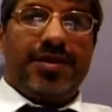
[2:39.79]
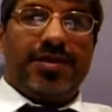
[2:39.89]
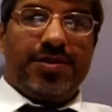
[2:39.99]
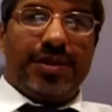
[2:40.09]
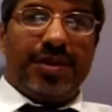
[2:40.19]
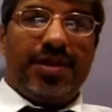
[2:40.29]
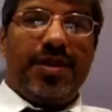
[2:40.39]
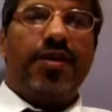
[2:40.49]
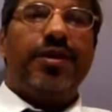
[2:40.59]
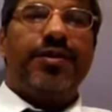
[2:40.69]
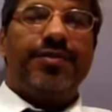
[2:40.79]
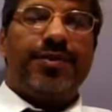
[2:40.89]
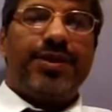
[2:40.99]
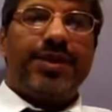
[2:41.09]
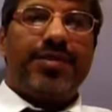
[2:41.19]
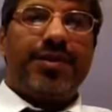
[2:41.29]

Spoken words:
so that the log information